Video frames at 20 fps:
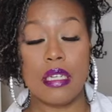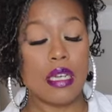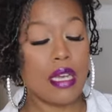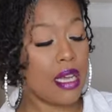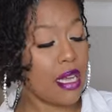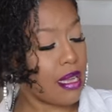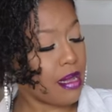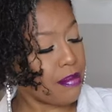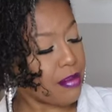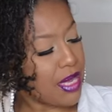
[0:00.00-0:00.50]

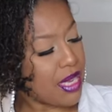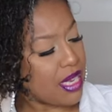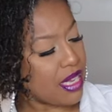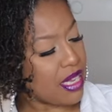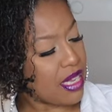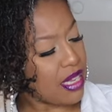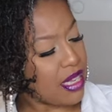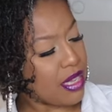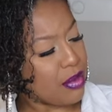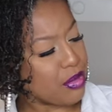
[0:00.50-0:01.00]
Um, it
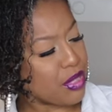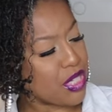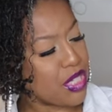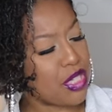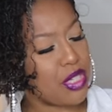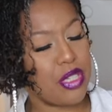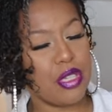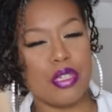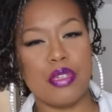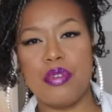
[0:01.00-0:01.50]
looked, it was
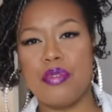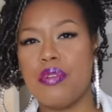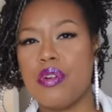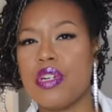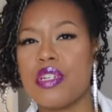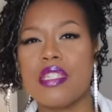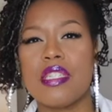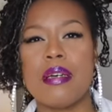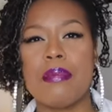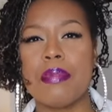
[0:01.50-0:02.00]
glue
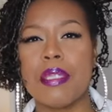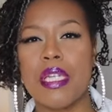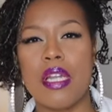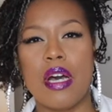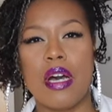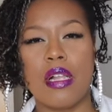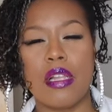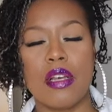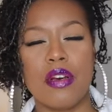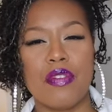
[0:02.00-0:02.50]
or something
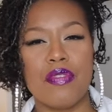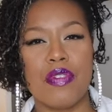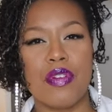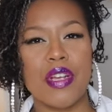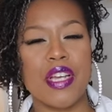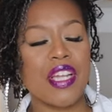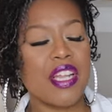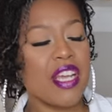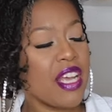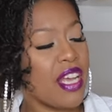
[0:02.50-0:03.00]
all over
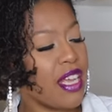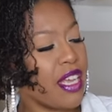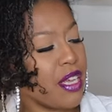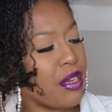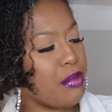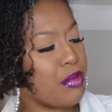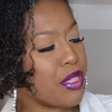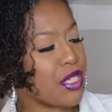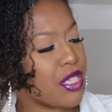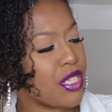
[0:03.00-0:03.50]
it. It
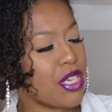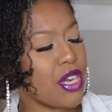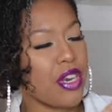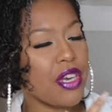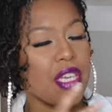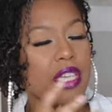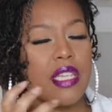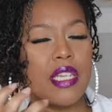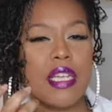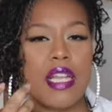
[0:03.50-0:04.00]
was
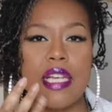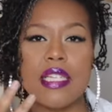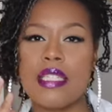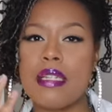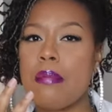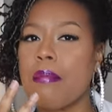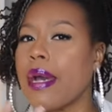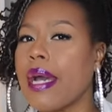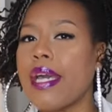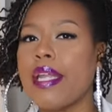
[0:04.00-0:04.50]
dirty. It looked like
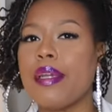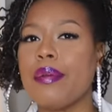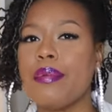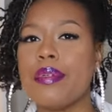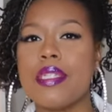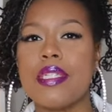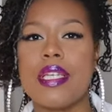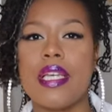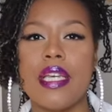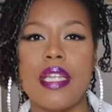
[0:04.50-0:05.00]
somebody
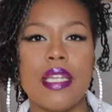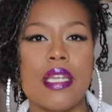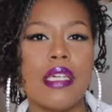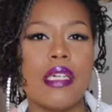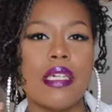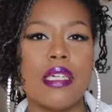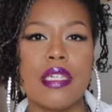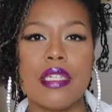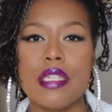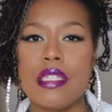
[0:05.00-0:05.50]
was eating
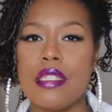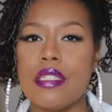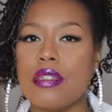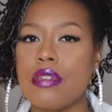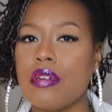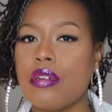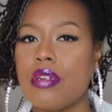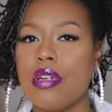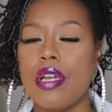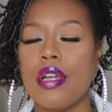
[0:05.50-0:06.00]
cookies
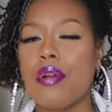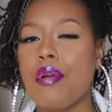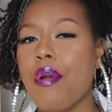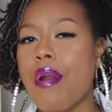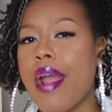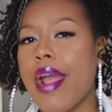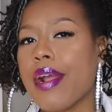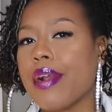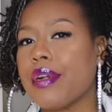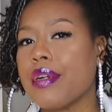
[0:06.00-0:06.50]
or and
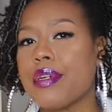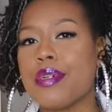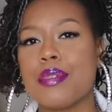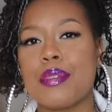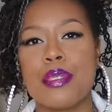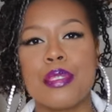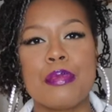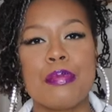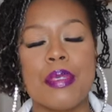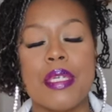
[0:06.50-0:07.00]
crackers
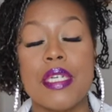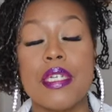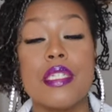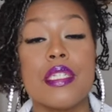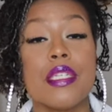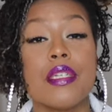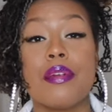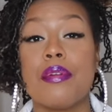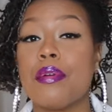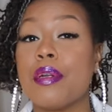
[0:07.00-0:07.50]
or some cookies
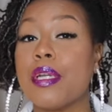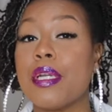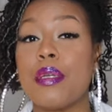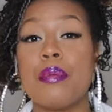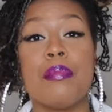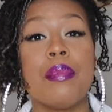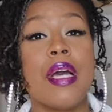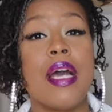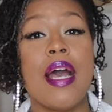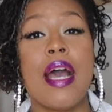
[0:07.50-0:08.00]
and
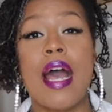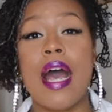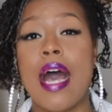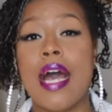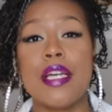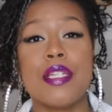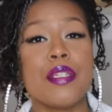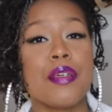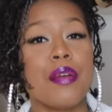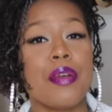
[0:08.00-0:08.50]
cream,
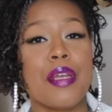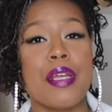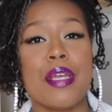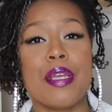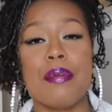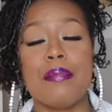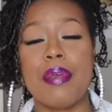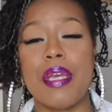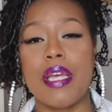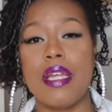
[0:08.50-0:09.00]
ice
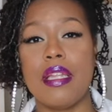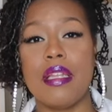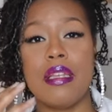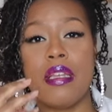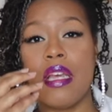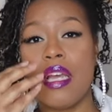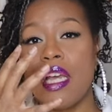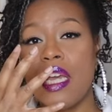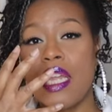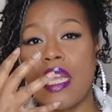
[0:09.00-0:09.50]
cream, and
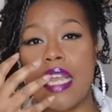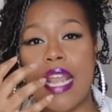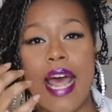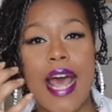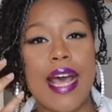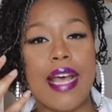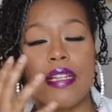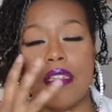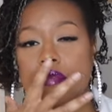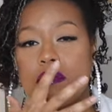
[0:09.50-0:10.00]

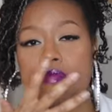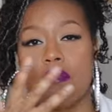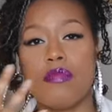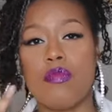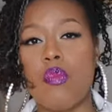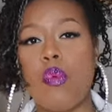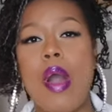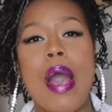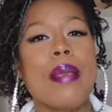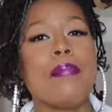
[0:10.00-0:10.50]
not
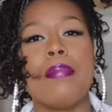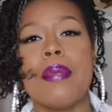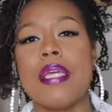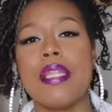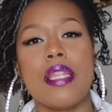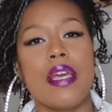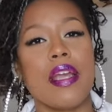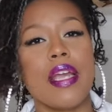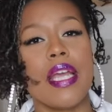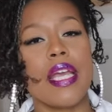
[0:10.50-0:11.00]
wiping
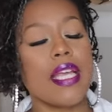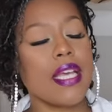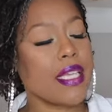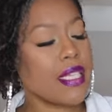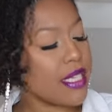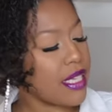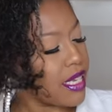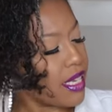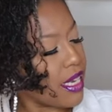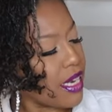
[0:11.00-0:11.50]
their
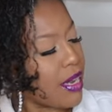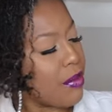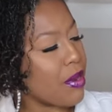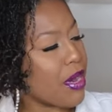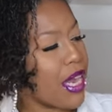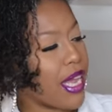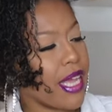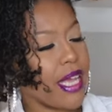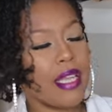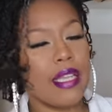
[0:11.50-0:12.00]
hands. And then they were
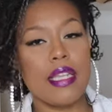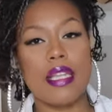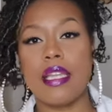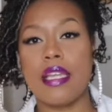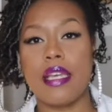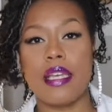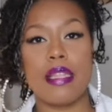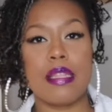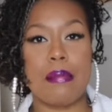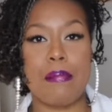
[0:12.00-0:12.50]

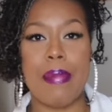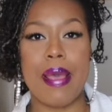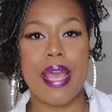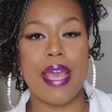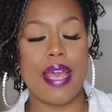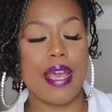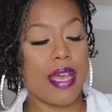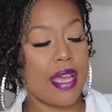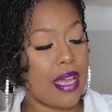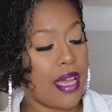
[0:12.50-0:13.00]
handling the
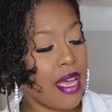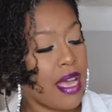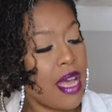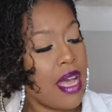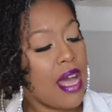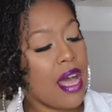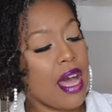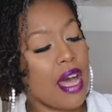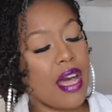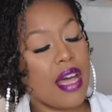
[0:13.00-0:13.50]
bag.
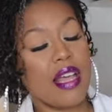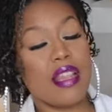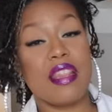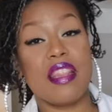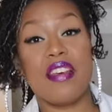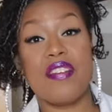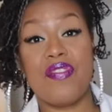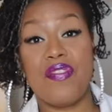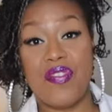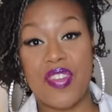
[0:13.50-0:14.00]
Uh,
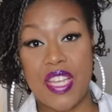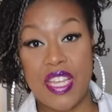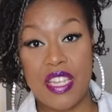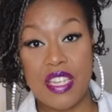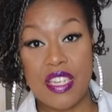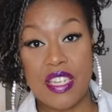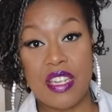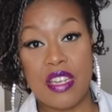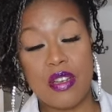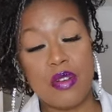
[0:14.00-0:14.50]
the
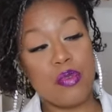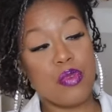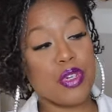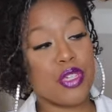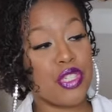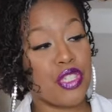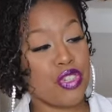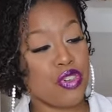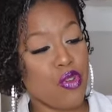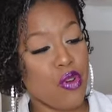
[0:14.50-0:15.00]
feet were
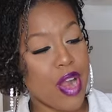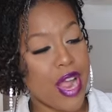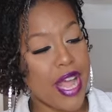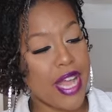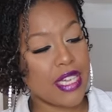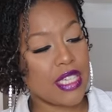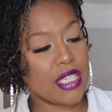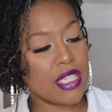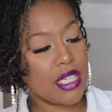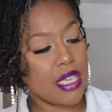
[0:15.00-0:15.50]

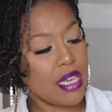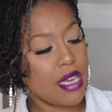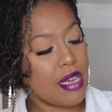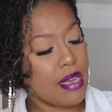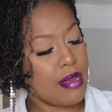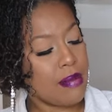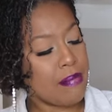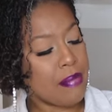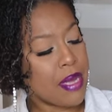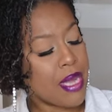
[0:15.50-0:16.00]
scratched
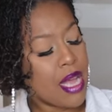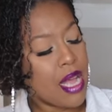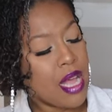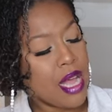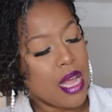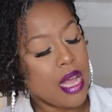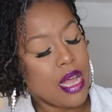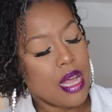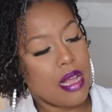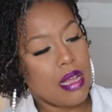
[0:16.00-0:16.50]
up.
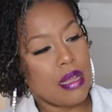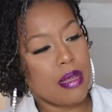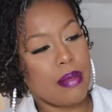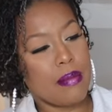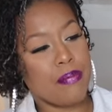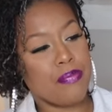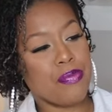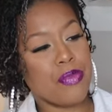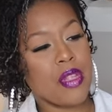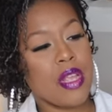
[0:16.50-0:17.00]

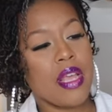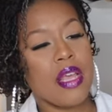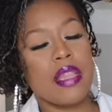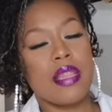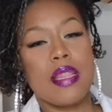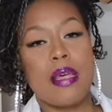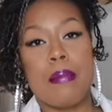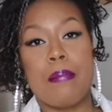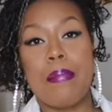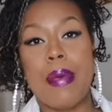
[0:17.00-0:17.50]
Um,
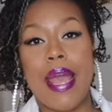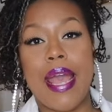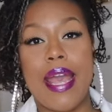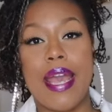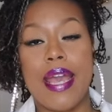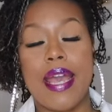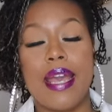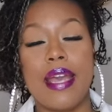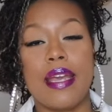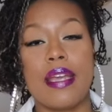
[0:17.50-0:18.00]
the
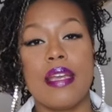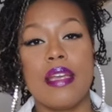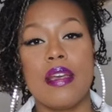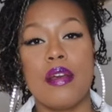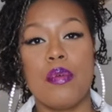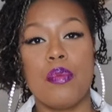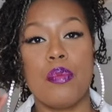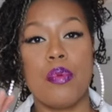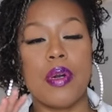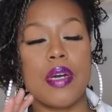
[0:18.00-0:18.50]
bag
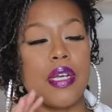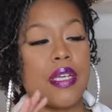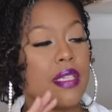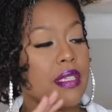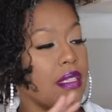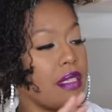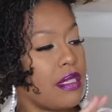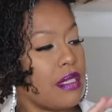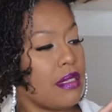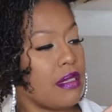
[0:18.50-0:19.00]

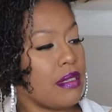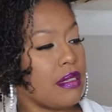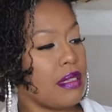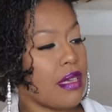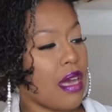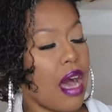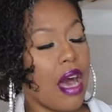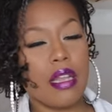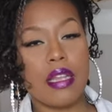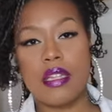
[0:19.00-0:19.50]
was,
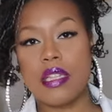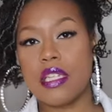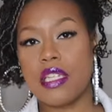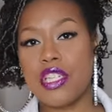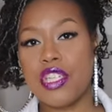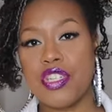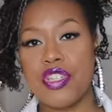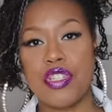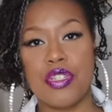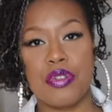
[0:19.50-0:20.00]
all of the
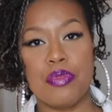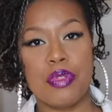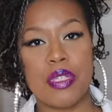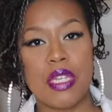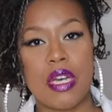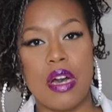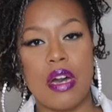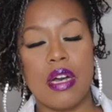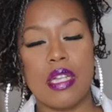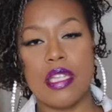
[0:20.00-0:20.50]
tissue was
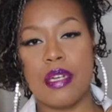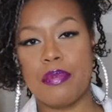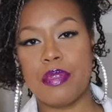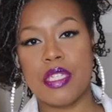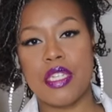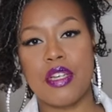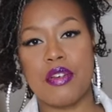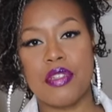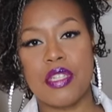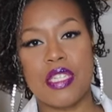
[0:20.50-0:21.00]
gone. There was
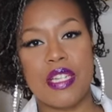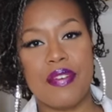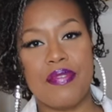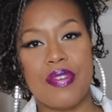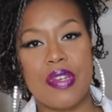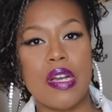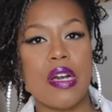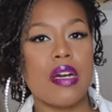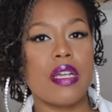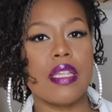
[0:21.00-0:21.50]
no
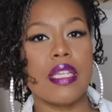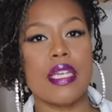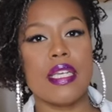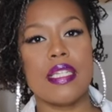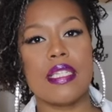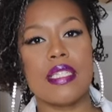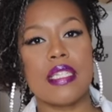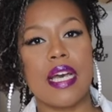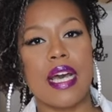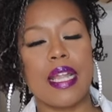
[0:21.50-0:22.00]
stuffing on the
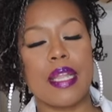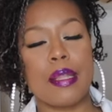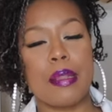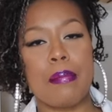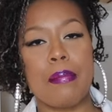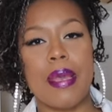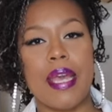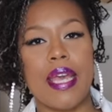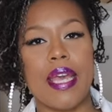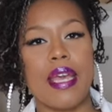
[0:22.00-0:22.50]
inside of the
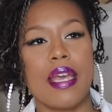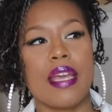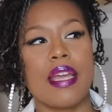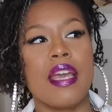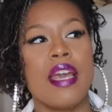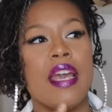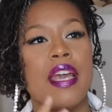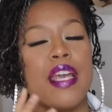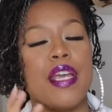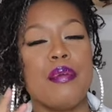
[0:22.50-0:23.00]
bag.
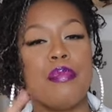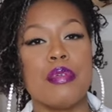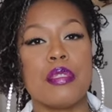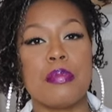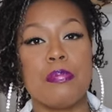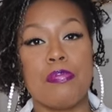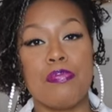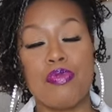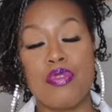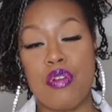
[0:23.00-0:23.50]
It was
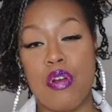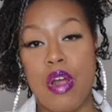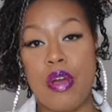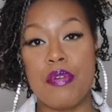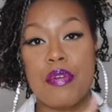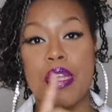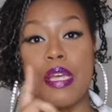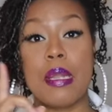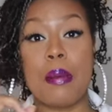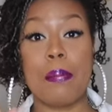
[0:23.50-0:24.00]

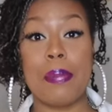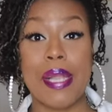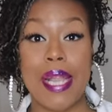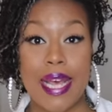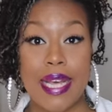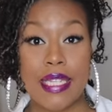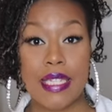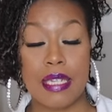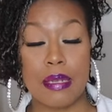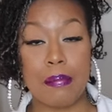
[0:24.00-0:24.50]
thrown in a
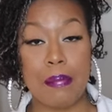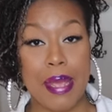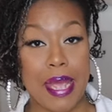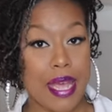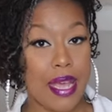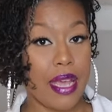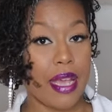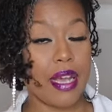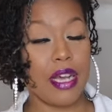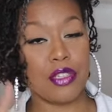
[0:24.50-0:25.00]
plastic
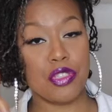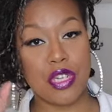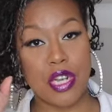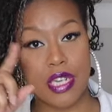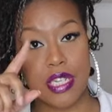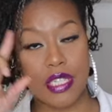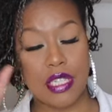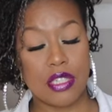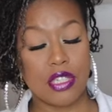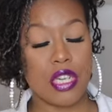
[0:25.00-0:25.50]
bag. I'll try
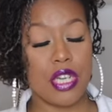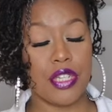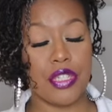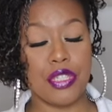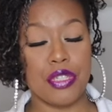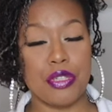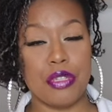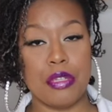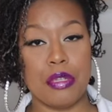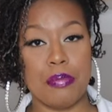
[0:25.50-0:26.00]
to uh,
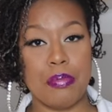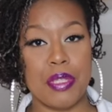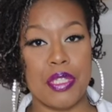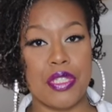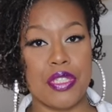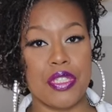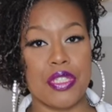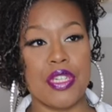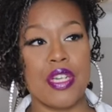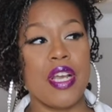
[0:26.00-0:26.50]
show you a
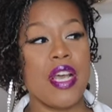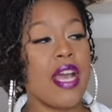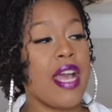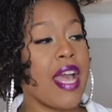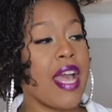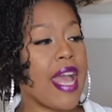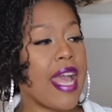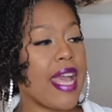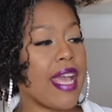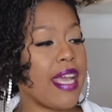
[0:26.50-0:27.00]
picture.
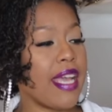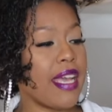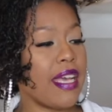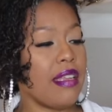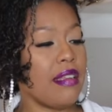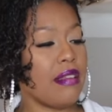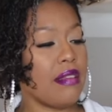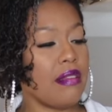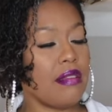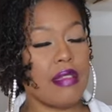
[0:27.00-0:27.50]

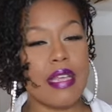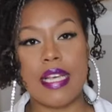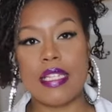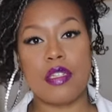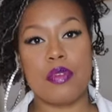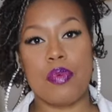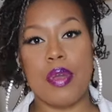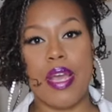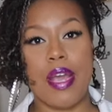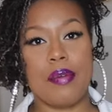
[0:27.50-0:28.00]
And that's
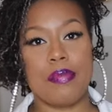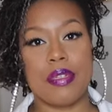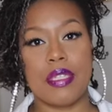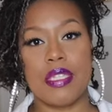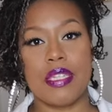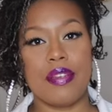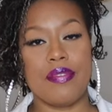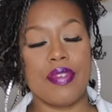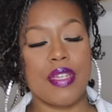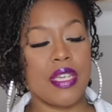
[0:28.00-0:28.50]
the way I
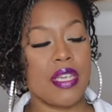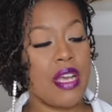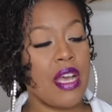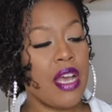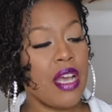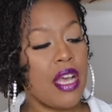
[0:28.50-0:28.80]
received it.